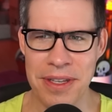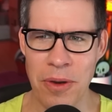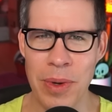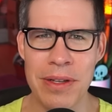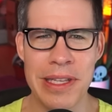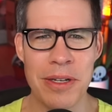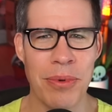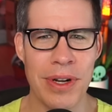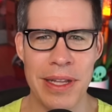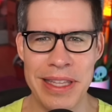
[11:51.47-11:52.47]
like a weird
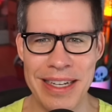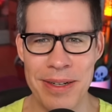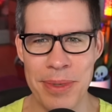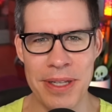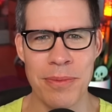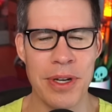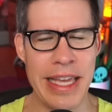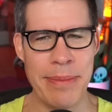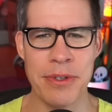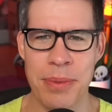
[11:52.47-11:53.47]
leaderboard out there, but we're
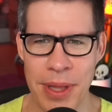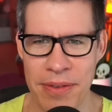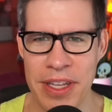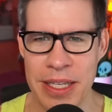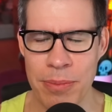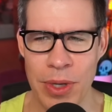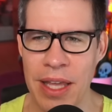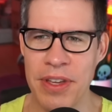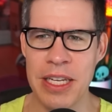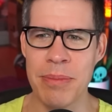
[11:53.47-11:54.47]
gamers. We
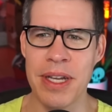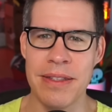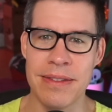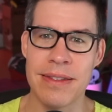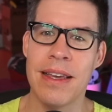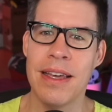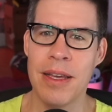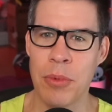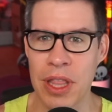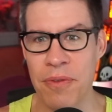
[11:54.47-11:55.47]
love hitting buttons.
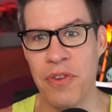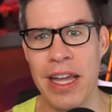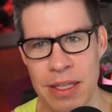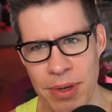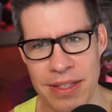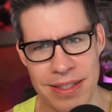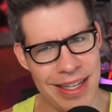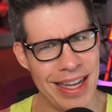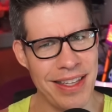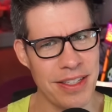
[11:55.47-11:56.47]
We love finding buttons, and
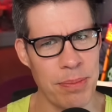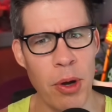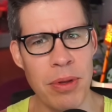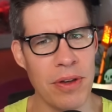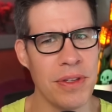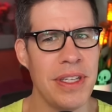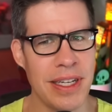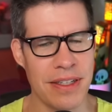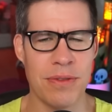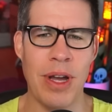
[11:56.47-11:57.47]
yeah, I think it's mobile only. You
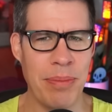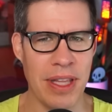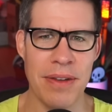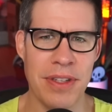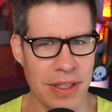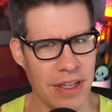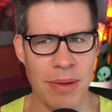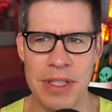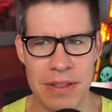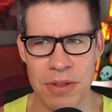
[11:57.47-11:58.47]
got to swipe left on the
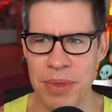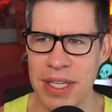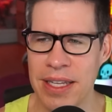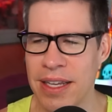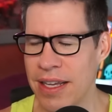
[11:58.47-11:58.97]
comments a little bit.